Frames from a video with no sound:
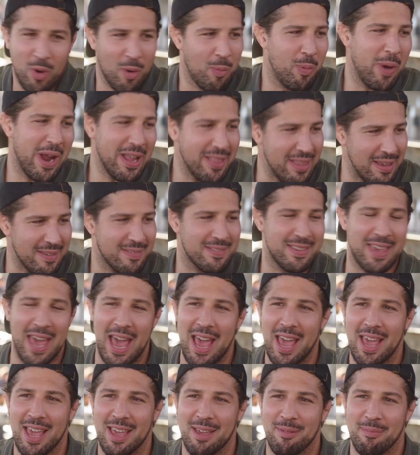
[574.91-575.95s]
we're right. in this
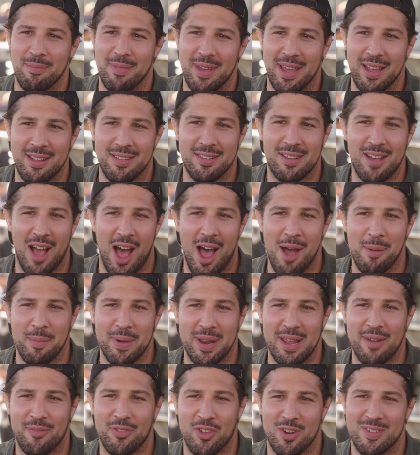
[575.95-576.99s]
game. In
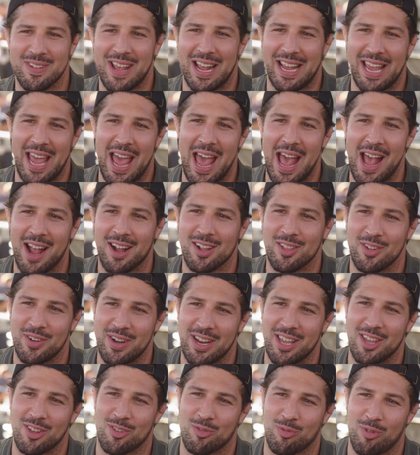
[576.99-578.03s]
comedy, if there's like a heckler
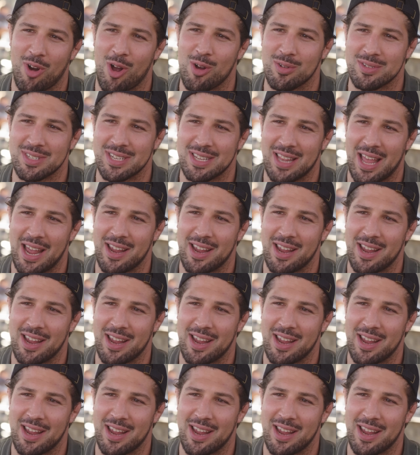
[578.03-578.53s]
and he gets roasted,